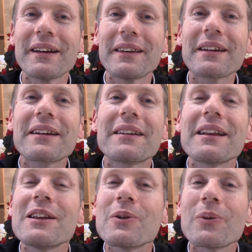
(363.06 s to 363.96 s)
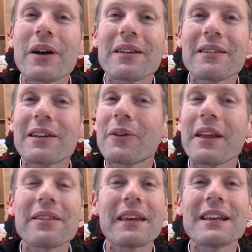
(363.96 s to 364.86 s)
to continue the
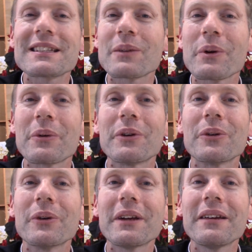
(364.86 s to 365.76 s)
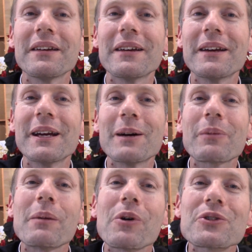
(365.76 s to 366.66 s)
great things that we were doing.
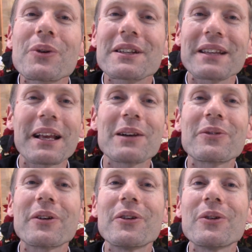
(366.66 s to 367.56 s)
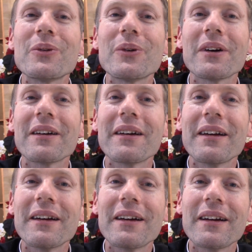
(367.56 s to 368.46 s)
But I'm also excited for new
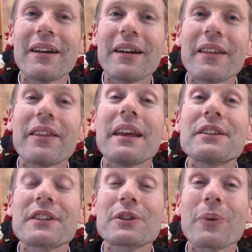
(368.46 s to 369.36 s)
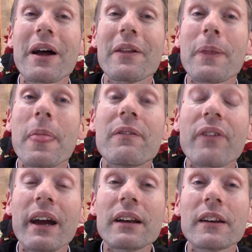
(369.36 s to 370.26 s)
things as well. In
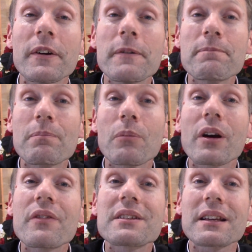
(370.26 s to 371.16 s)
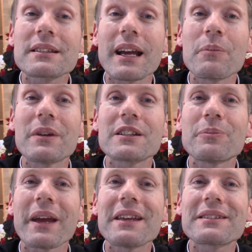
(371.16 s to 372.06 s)
fact, part of this excitement is
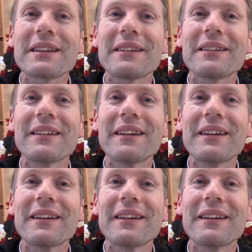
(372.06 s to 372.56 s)
based in